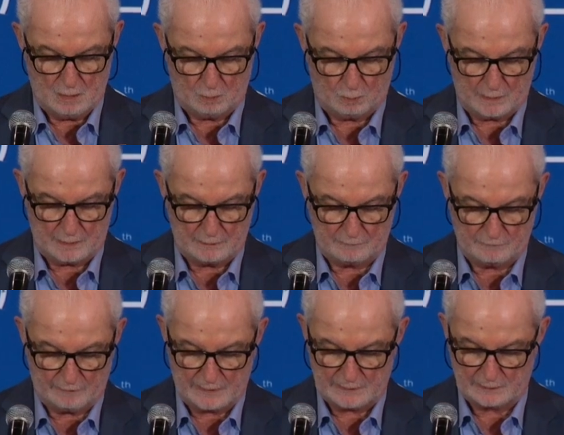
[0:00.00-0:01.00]
we
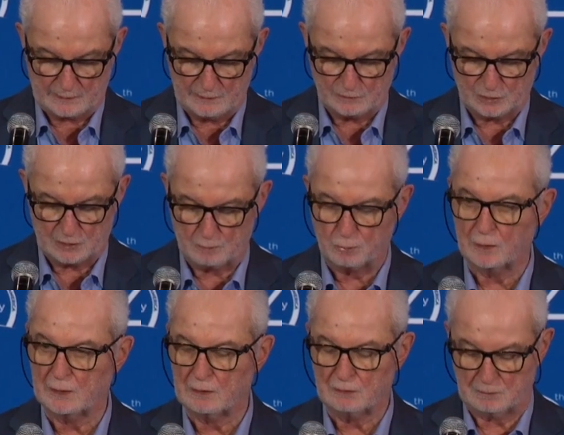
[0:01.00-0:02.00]
invite Leadership one
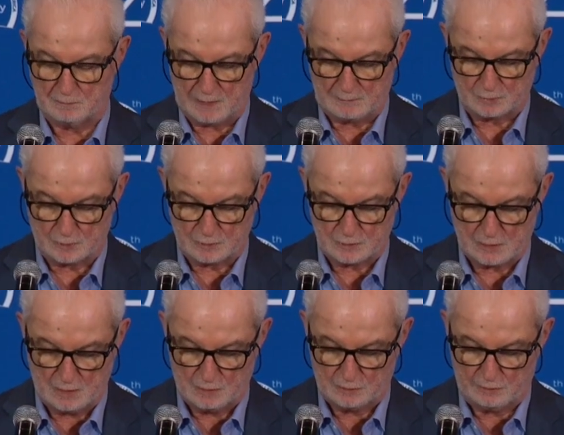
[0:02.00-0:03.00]
hundred members
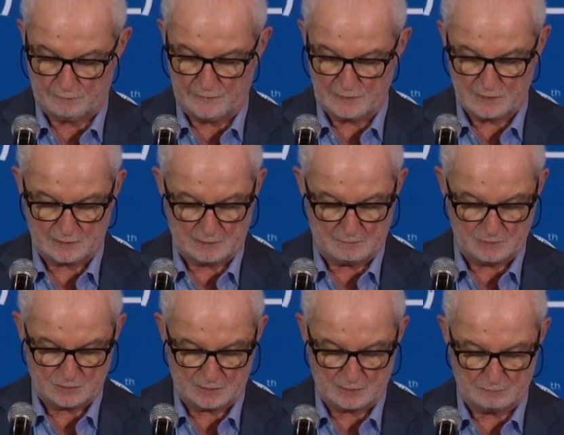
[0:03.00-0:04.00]
to visit the
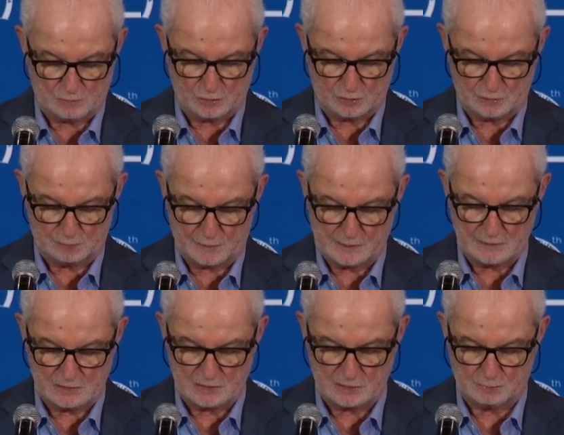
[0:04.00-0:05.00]
museum to
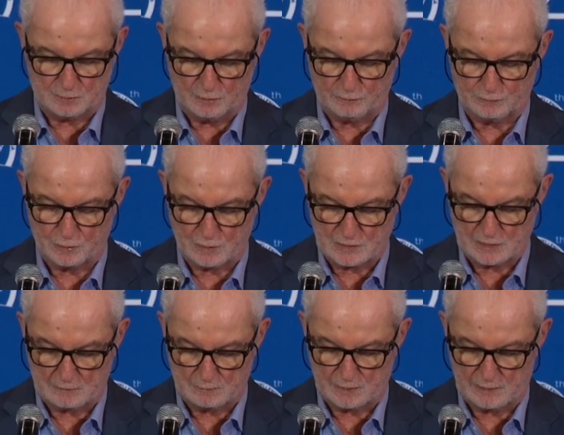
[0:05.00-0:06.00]
experience this beautiful
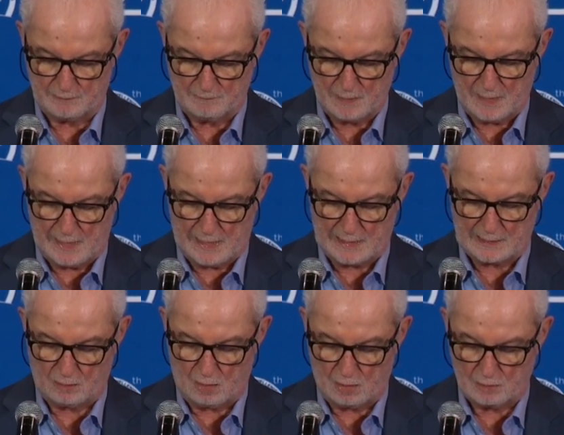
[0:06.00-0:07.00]
exhibit and
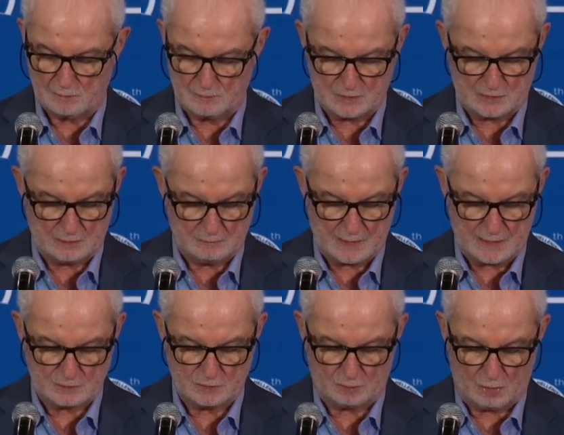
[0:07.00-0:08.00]
all the museum
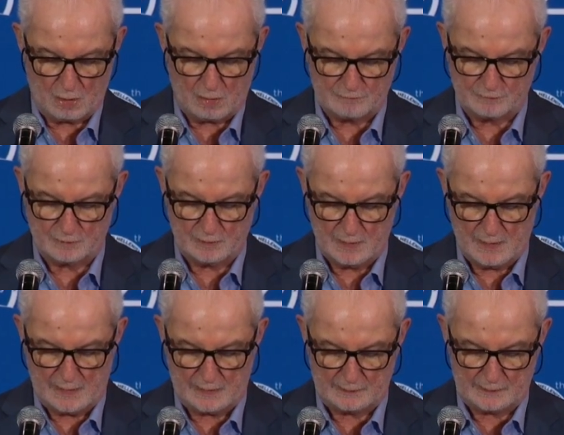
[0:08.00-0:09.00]
has to offer
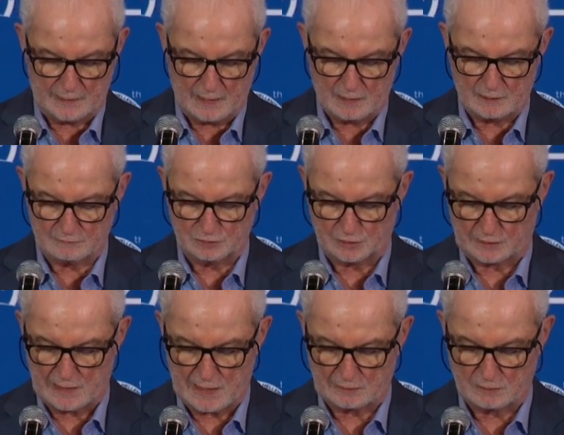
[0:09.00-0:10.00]
in the heart of
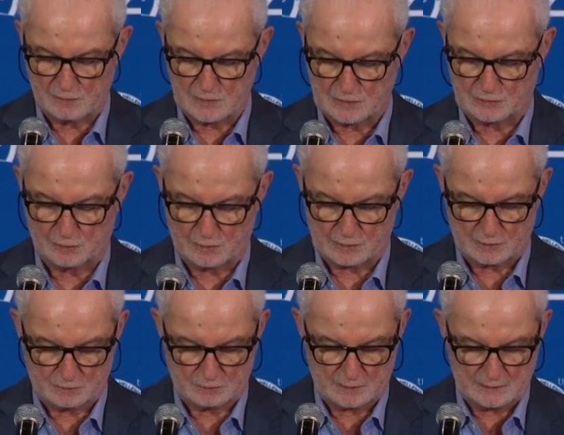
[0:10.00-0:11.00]
Chicago's historical
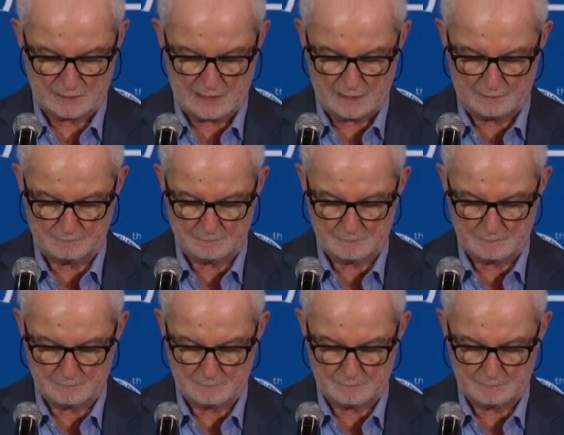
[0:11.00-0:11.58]
Greek town.